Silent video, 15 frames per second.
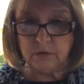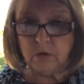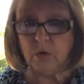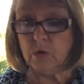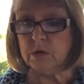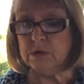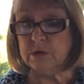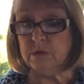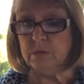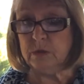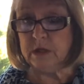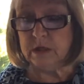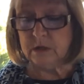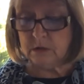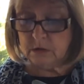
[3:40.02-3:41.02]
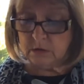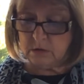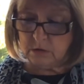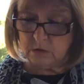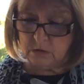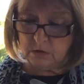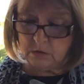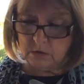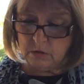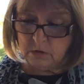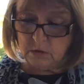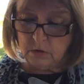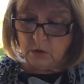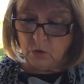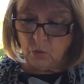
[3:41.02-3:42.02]
Or do we?
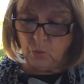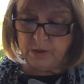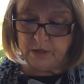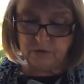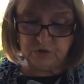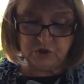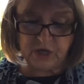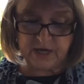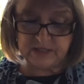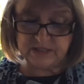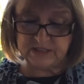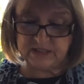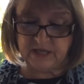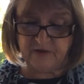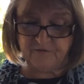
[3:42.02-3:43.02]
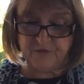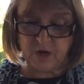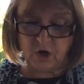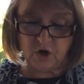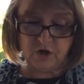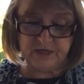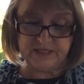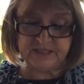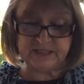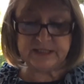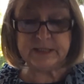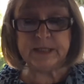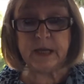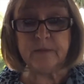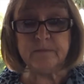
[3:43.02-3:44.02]
We don't check to see if there are any
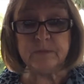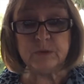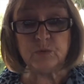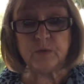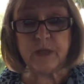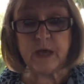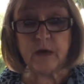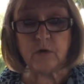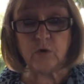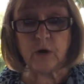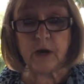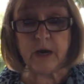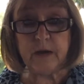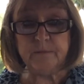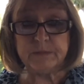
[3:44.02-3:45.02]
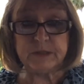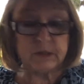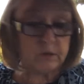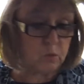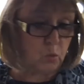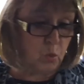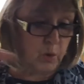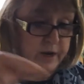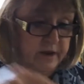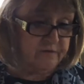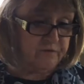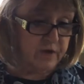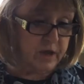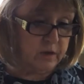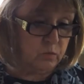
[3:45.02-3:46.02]
stems without grapes. We
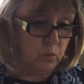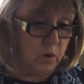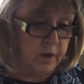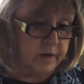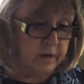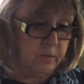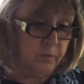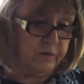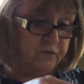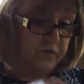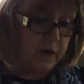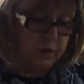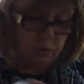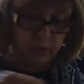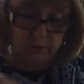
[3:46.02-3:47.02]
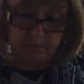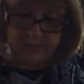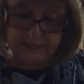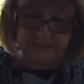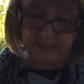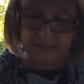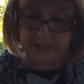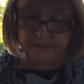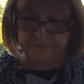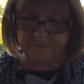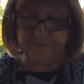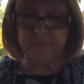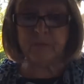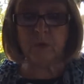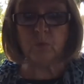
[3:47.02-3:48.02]
found one and we found one missing.
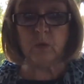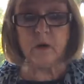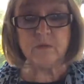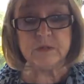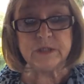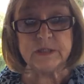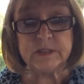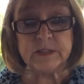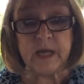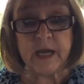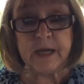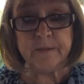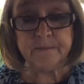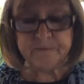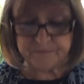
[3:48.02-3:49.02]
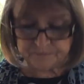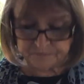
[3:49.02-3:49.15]
What was his name?